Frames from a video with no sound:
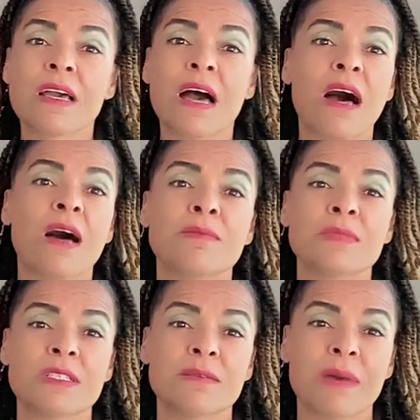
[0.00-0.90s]

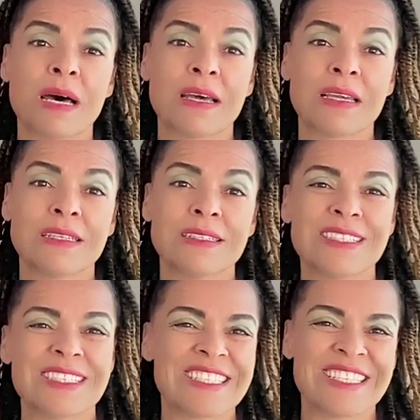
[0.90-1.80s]
calms the
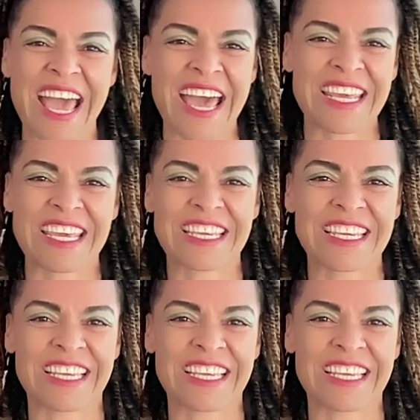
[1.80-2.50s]
mind's static